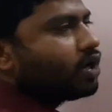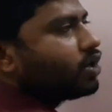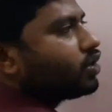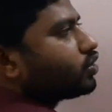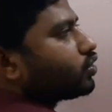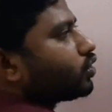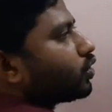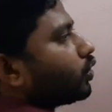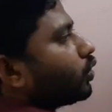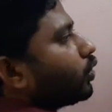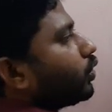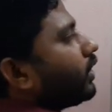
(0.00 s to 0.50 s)

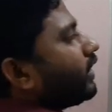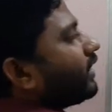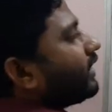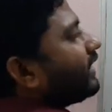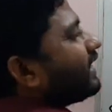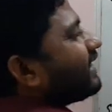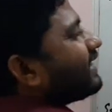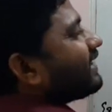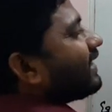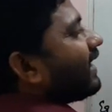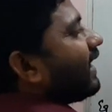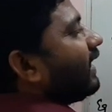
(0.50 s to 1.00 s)
So it
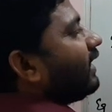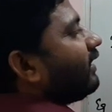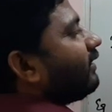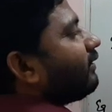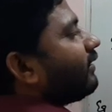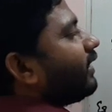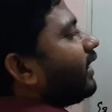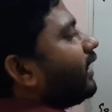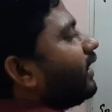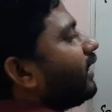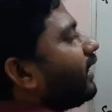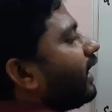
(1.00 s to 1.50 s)
is
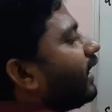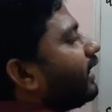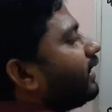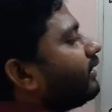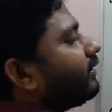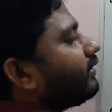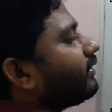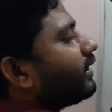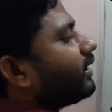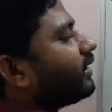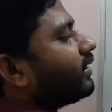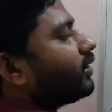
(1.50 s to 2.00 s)

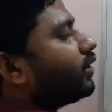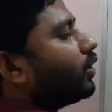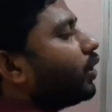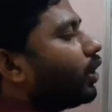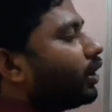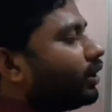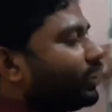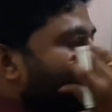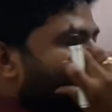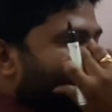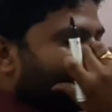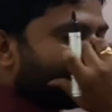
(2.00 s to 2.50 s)
100
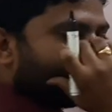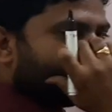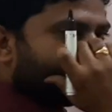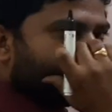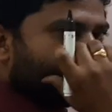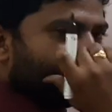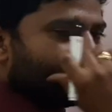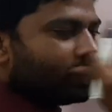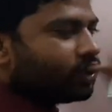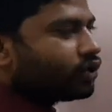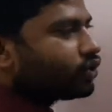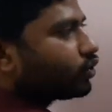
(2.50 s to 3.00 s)
gone
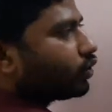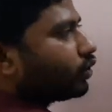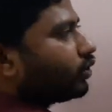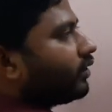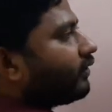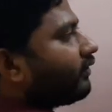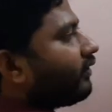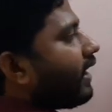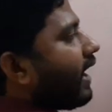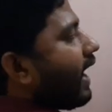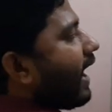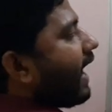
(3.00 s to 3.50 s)
here. So
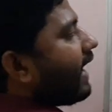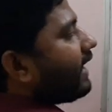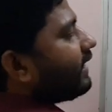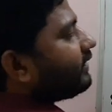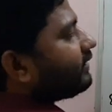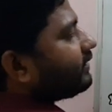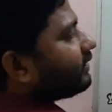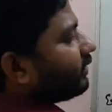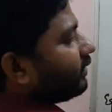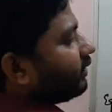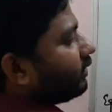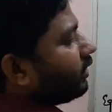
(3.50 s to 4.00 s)
the
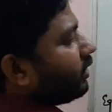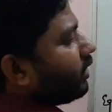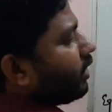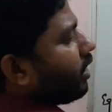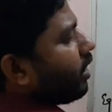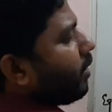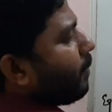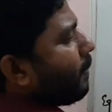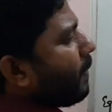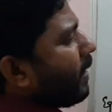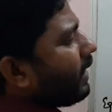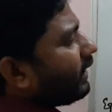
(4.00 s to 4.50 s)
answer,
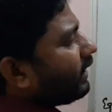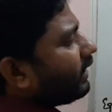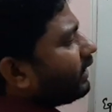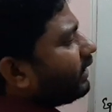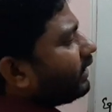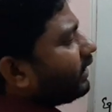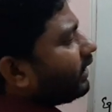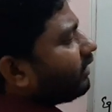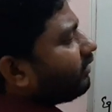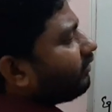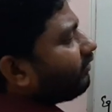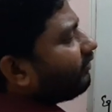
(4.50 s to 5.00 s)
a
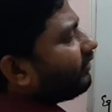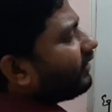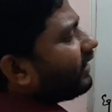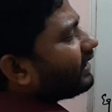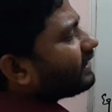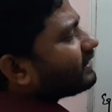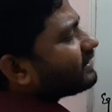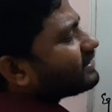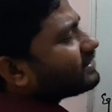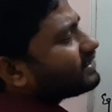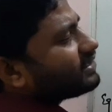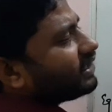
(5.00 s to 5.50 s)
magnetic
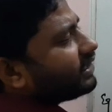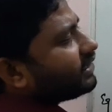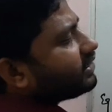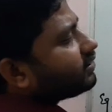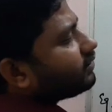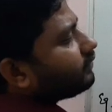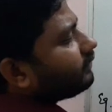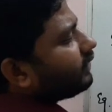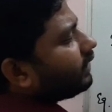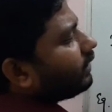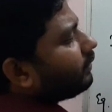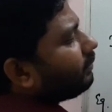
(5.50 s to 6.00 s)
flux change
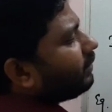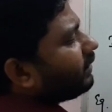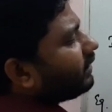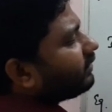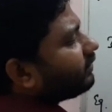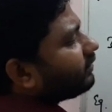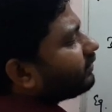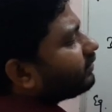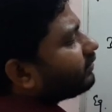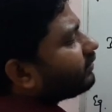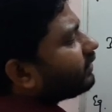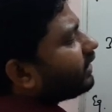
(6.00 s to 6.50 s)
will
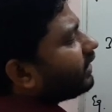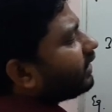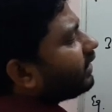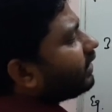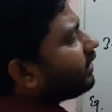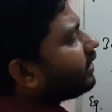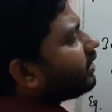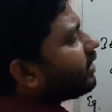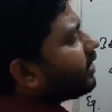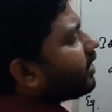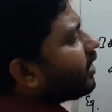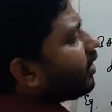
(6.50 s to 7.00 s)
be
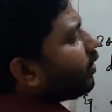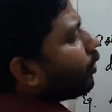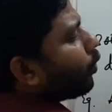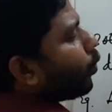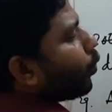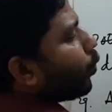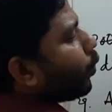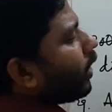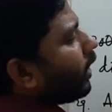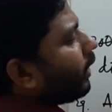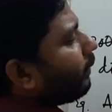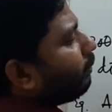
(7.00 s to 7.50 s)
3
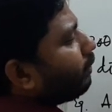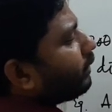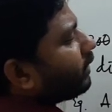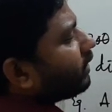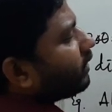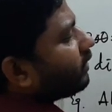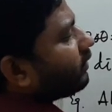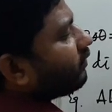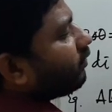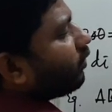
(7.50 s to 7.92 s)
Weber.